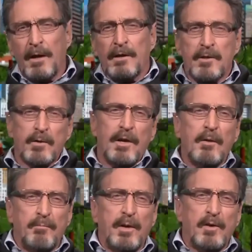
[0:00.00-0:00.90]
So it's not
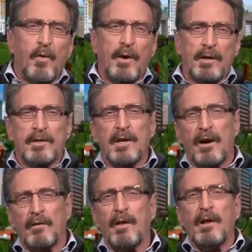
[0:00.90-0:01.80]
Bitcoin
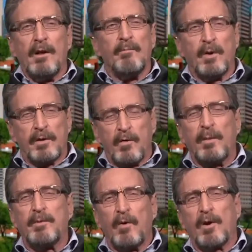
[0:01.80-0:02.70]
itself, but
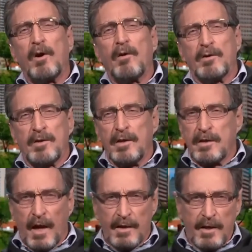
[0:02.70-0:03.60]
cryptocurrencies
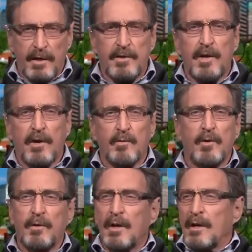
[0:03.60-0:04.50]
as a
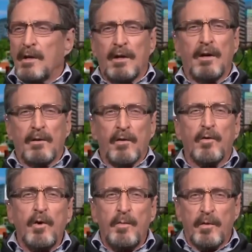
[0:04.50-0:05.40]
general
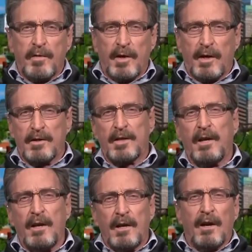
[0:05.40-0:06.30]
group of things
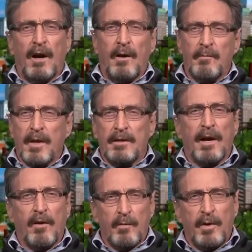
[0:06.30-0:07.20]
that
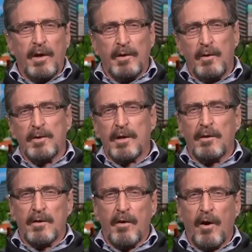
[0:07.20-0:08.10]
are being used on
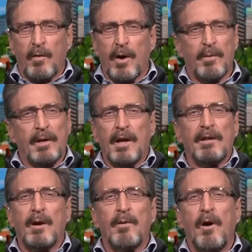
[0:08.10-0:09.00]
the dark web. And
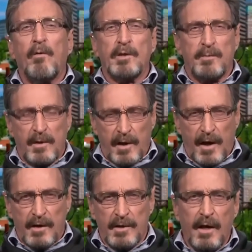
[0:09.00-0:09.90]
that will always be the
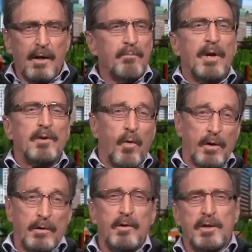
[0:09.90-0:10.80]
case. Bitcoin
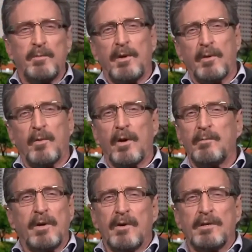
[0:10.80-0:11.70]
used to be the one
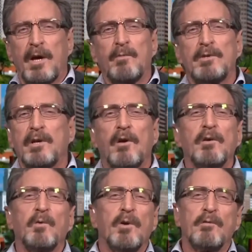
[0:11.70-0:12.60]
because that was the only
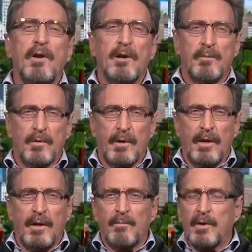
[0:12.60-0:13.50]
one available,
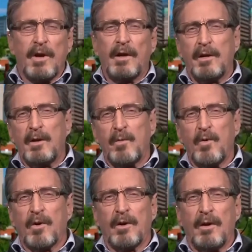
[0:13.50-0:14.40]
but not
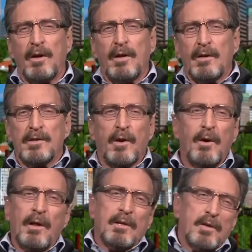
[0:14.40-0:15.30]
anymore. So
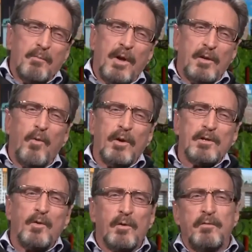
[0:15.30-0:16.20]
Bitcoin is
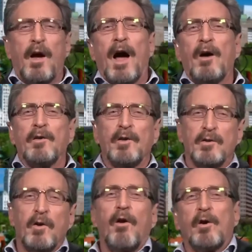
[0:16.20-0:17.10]
sort of out of the
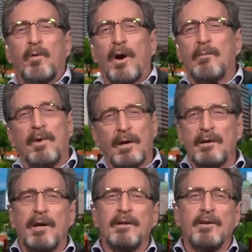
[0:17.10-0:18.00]
dark web and
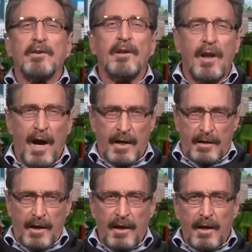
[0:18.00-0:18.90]
into the light.
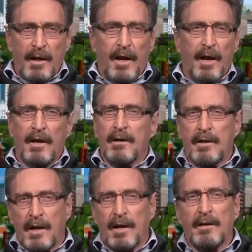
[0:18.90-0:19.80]
And
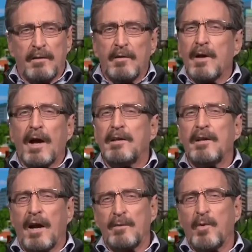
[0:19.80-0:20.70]

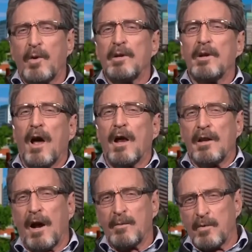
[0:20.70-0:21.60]

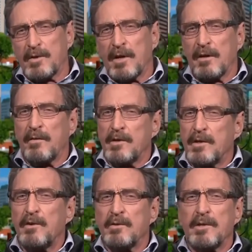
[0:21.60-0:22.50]
99.99% of its
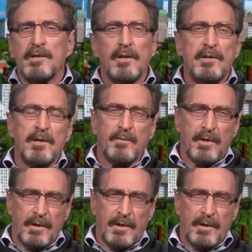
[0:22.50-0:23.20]
use is legitimate.